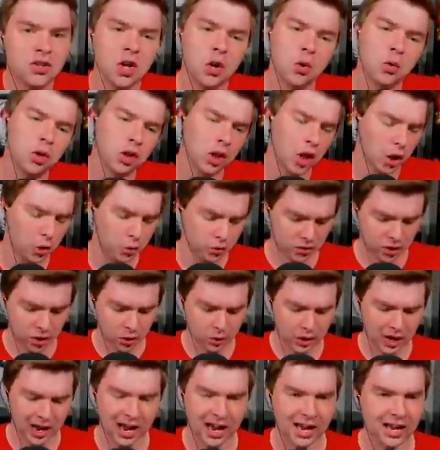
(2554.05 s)
So close.
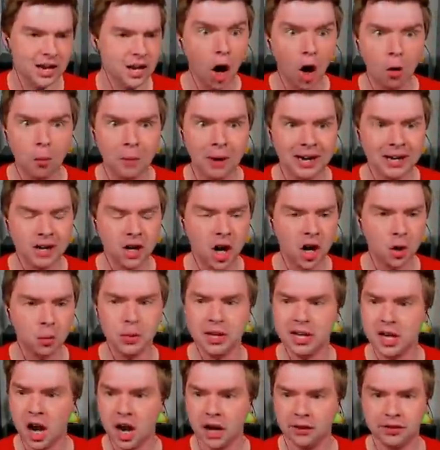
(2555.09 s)
Okay. Oh my God,
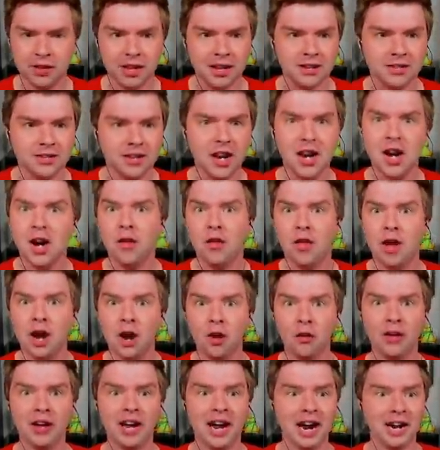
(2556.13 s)
we got this. They
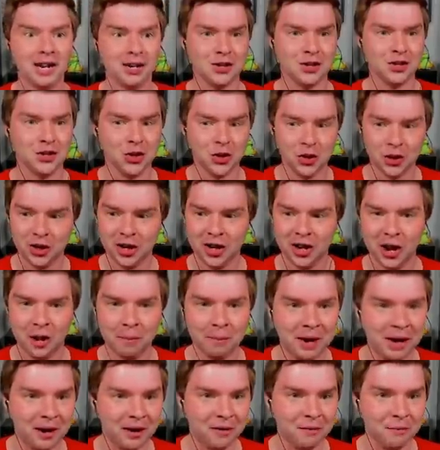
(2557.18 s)
only had a certain
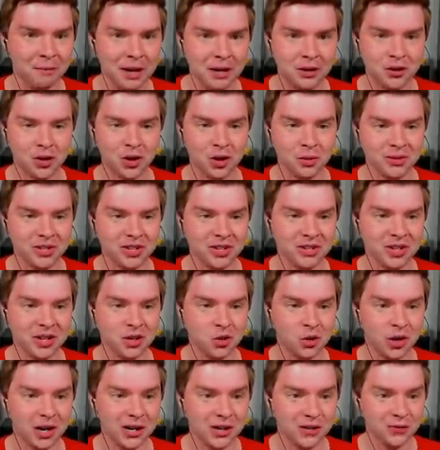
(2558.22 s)
amount of Metronomes because they
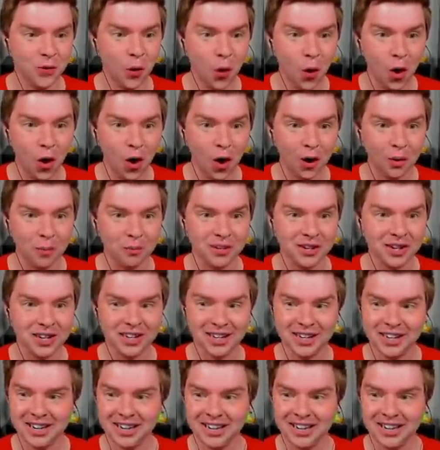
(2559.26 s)
transformed.